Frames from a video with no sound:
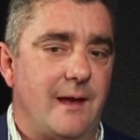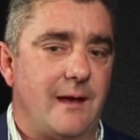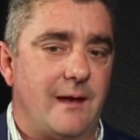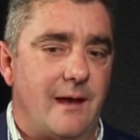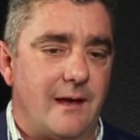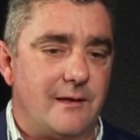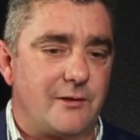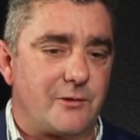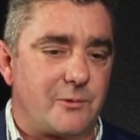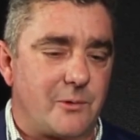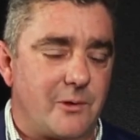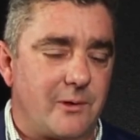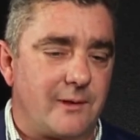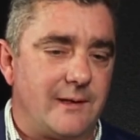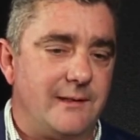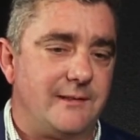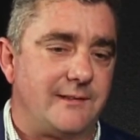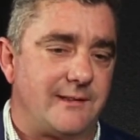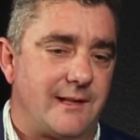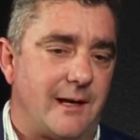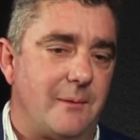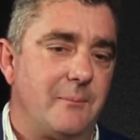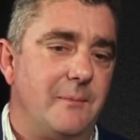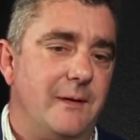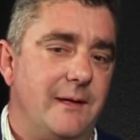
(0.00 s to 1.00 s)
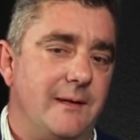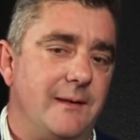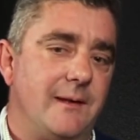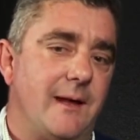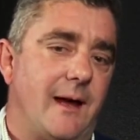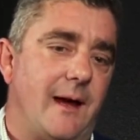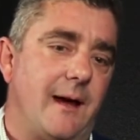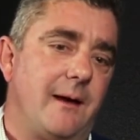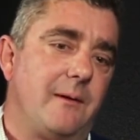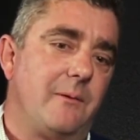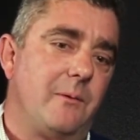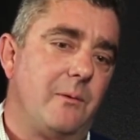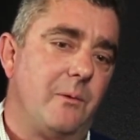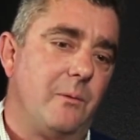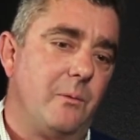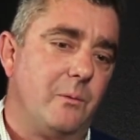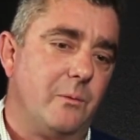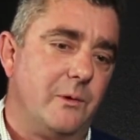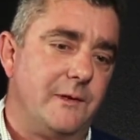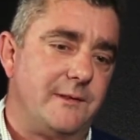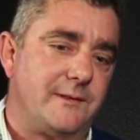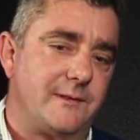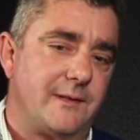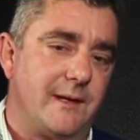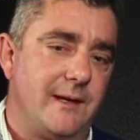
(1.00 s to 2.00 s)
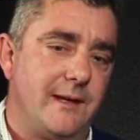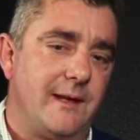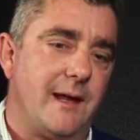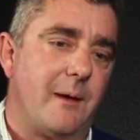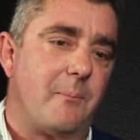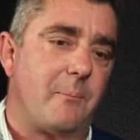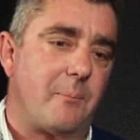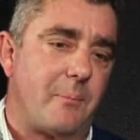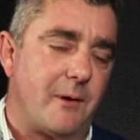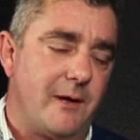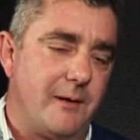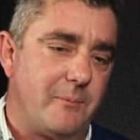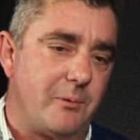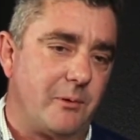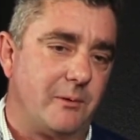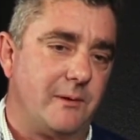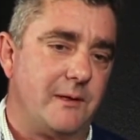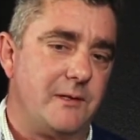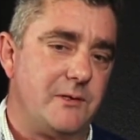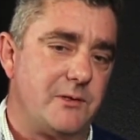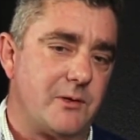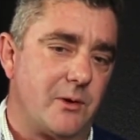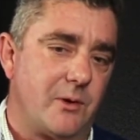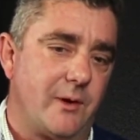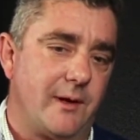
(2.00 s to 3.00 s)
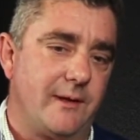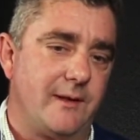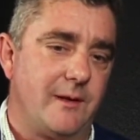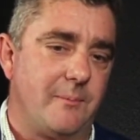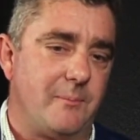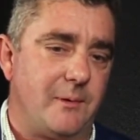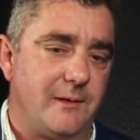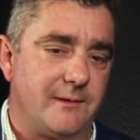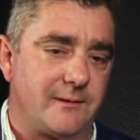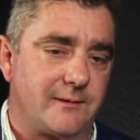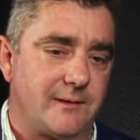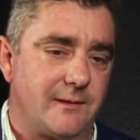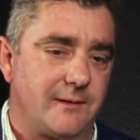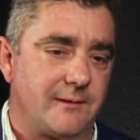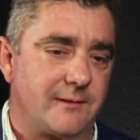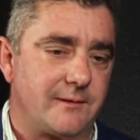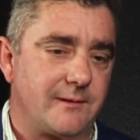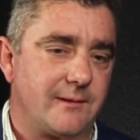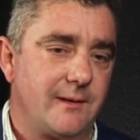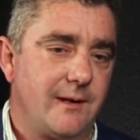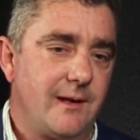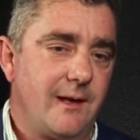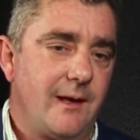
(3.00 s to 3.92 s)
it is really something that we see that people enjoy in the business.